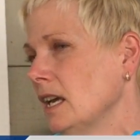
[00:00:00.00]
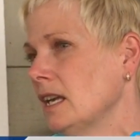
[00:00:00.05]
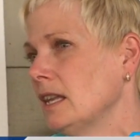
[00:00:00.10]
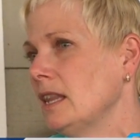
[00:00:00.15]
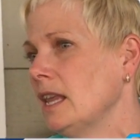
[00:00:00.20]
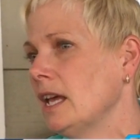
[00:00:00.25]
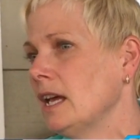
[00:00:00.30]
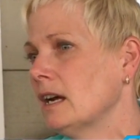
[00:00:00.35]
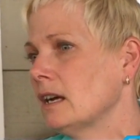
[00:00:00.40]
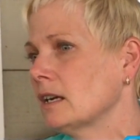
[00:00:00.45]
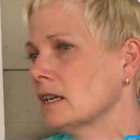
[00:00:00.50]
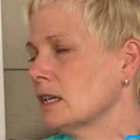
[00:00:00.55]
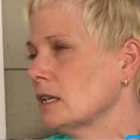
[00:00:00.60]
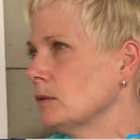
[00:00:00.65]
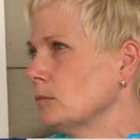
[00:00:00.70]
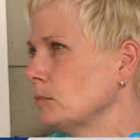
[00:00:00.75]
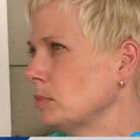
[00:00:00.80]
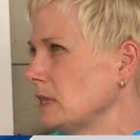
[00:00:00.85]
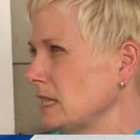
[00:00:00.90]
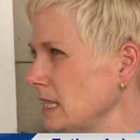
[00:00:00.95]
They are
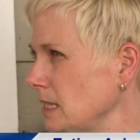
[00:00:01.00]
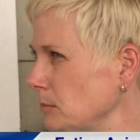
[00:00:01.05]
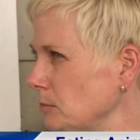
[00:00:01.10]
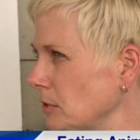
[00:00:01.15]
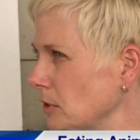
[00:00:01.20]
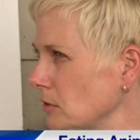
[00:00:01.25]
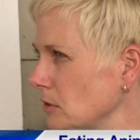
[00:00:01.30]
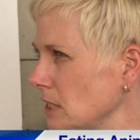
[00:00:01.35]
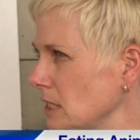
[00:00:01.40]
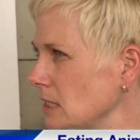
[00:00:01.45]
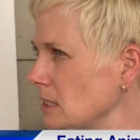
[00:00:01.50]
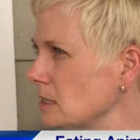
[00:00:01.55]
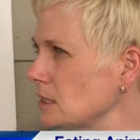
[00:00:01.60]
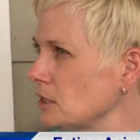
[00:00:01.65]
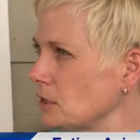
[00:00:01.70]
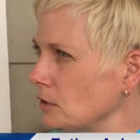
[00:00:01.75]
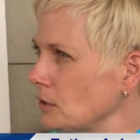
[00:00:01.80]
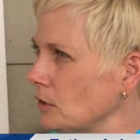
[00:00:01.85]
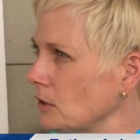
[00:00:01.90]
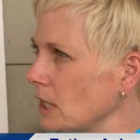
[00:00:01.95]
complete proteins. Do
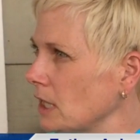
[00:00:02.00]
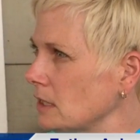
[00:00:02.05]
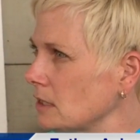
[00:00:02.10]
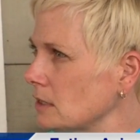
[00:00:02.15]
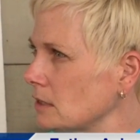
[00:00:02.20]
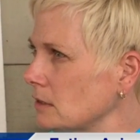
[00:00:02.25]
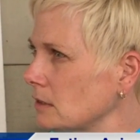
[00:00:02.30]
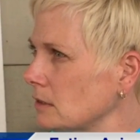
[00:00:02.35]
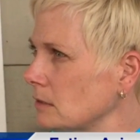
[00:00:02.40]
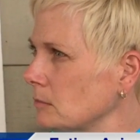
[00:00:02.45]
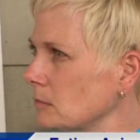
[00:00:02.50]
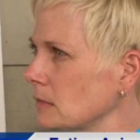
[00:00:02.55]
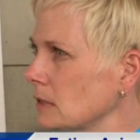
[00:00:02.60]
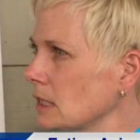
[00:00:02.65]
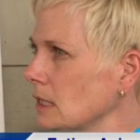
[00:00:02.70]
you know that term?